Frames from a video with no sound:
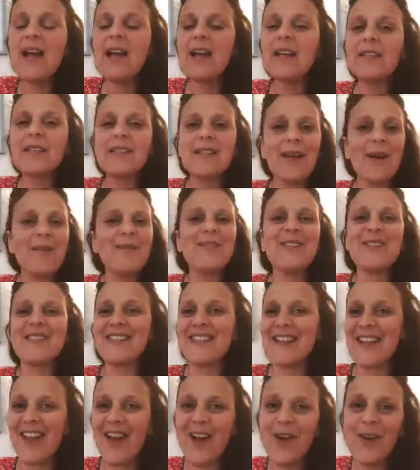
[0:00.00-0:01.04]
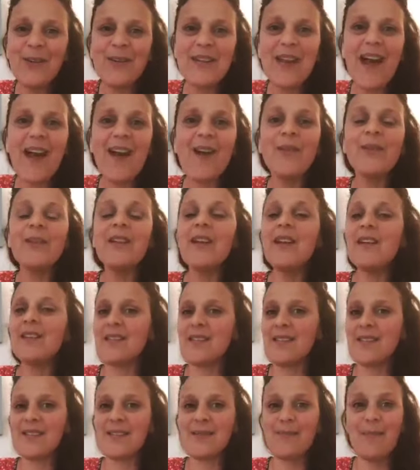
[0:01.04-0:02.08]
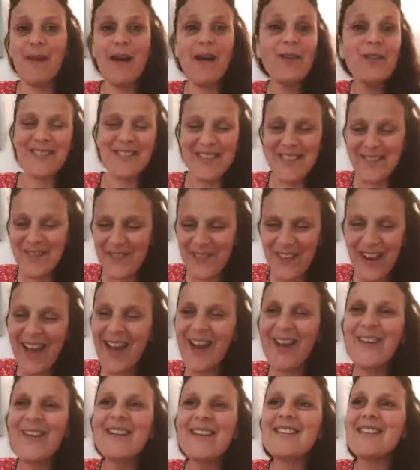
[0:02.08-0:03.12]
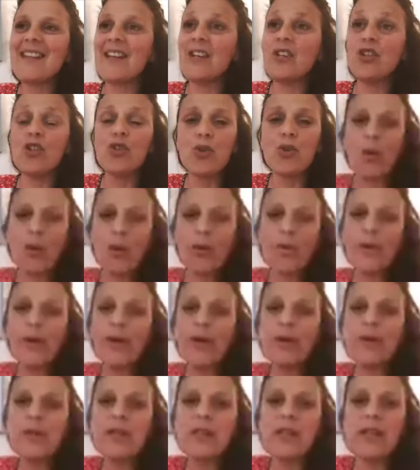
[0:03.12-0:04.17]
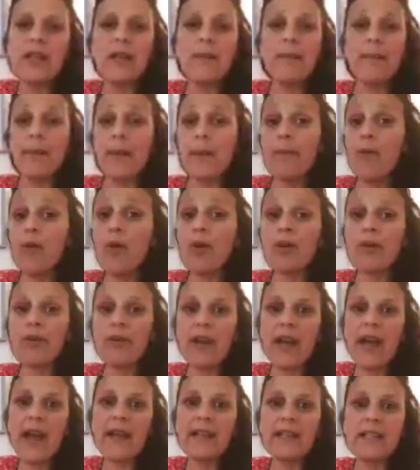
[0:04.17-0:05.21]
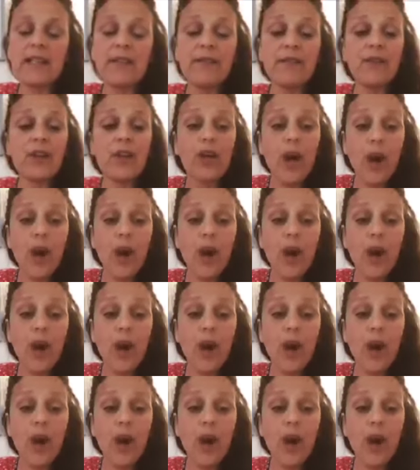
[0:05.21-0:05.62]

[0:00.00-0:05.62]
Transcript: It's time to slow down, to smell the flowers, enjoy beauty, be more creative,